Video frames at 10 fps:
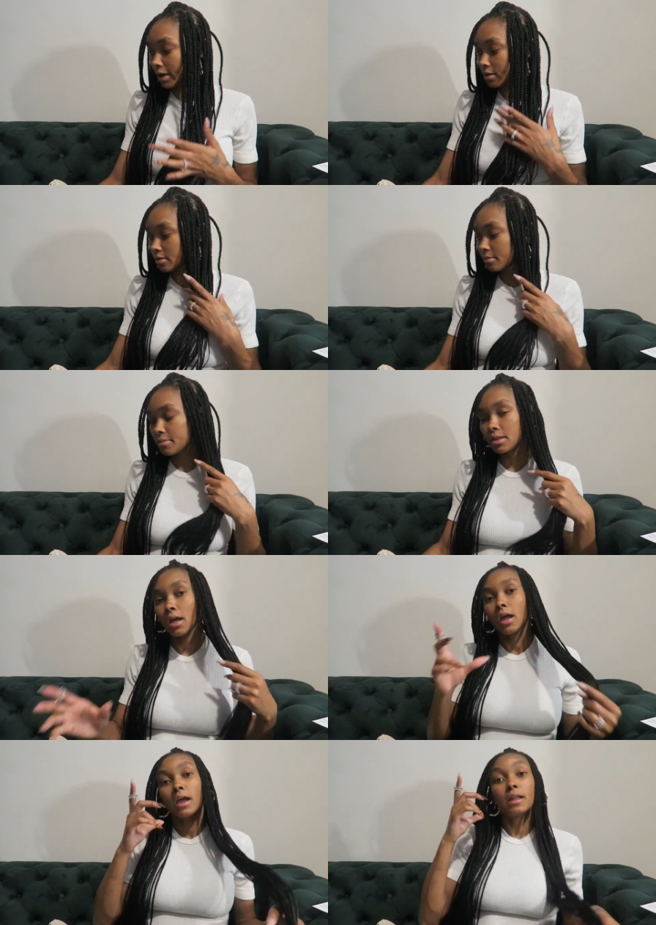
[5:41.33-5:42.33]
items,
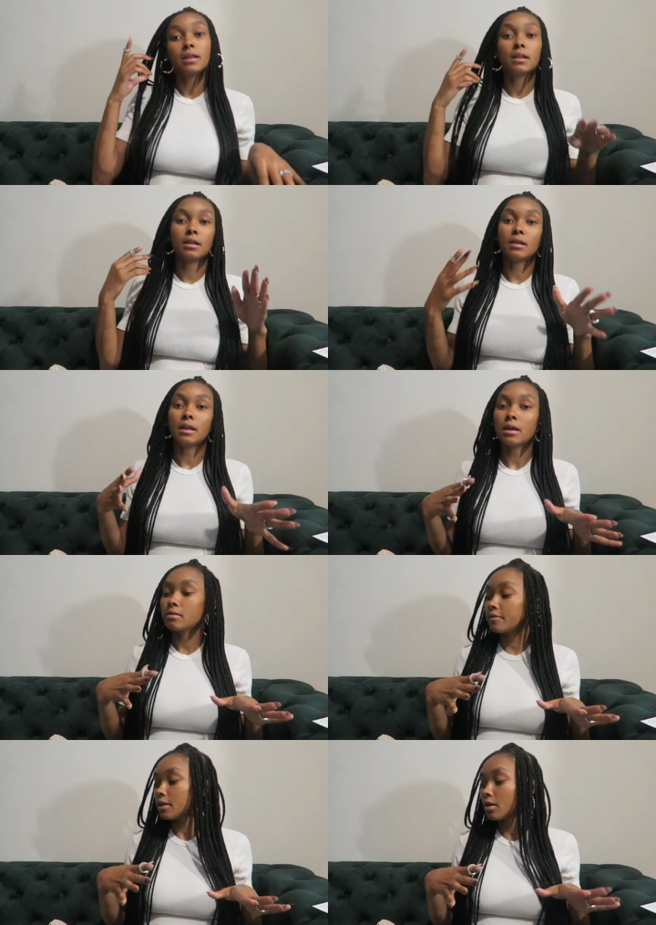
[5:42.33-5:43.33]
and then in the
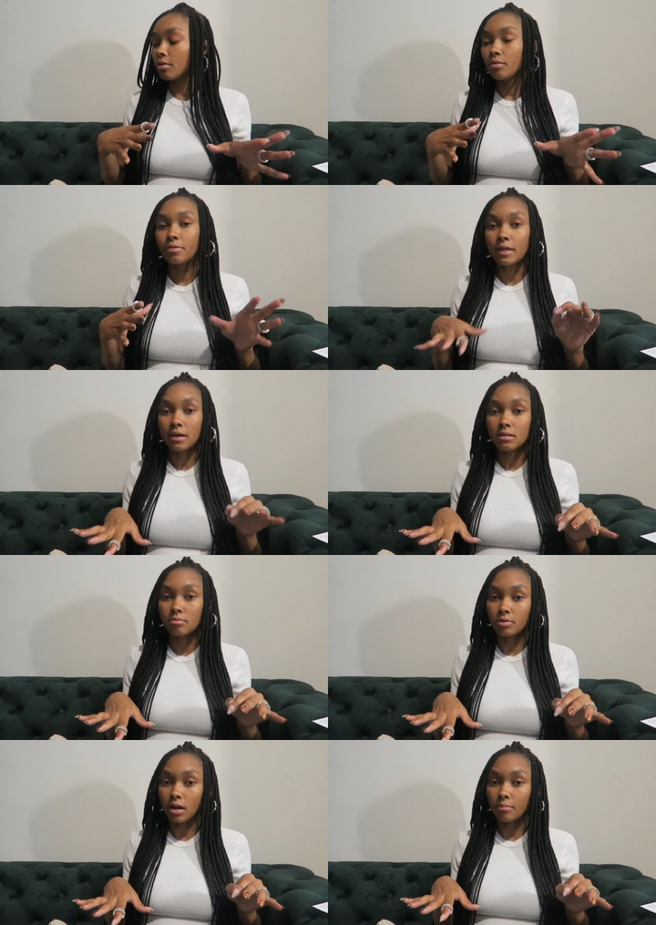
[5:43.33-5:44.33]
next video, that's
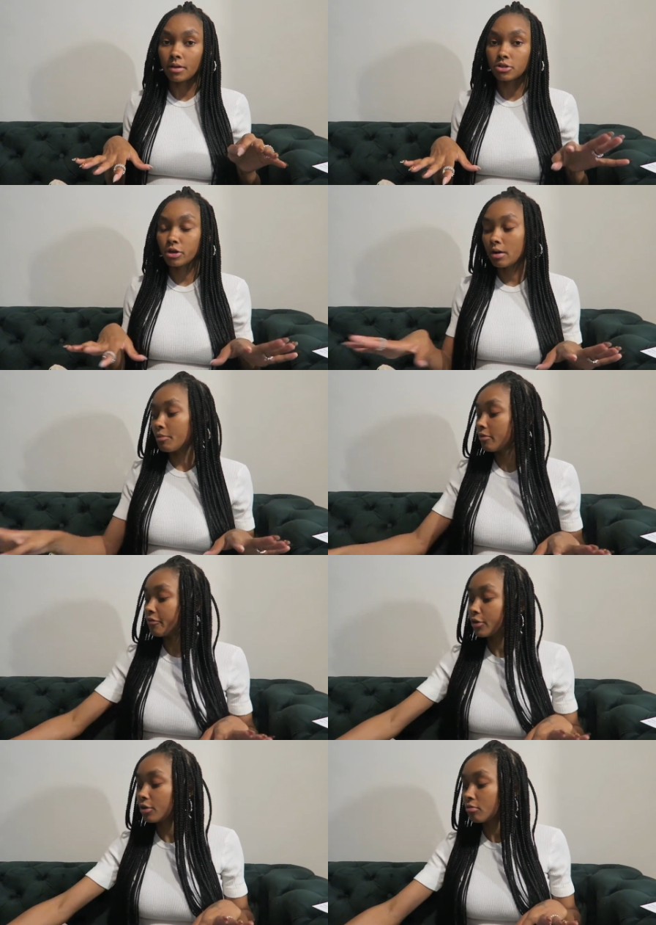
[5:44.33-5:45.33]
when I'm gonna try them on
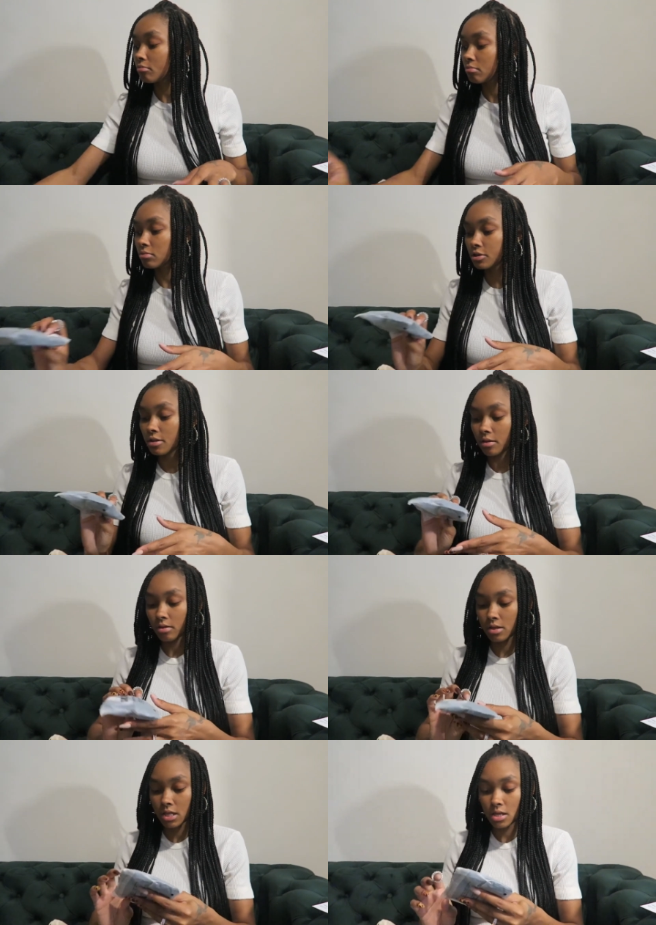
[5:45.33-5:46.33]
for you, just so you
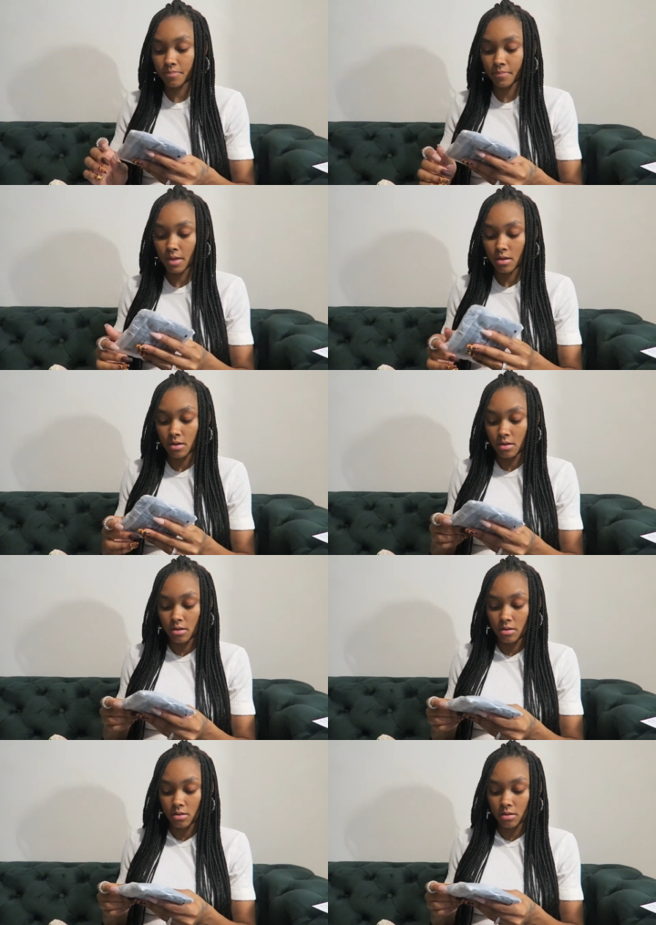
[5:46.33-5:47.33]
can see.
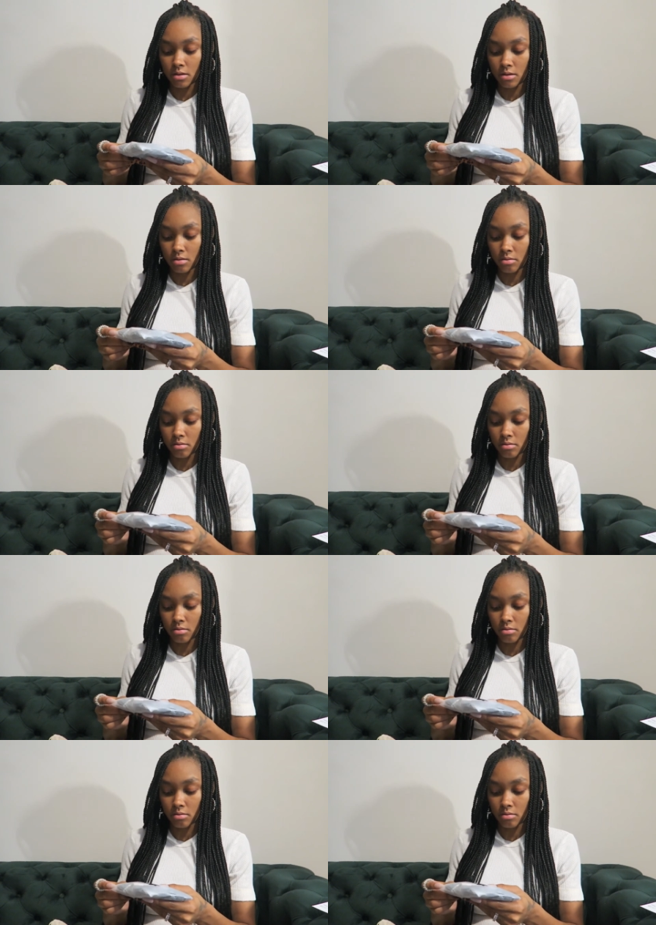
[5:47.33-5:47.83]
So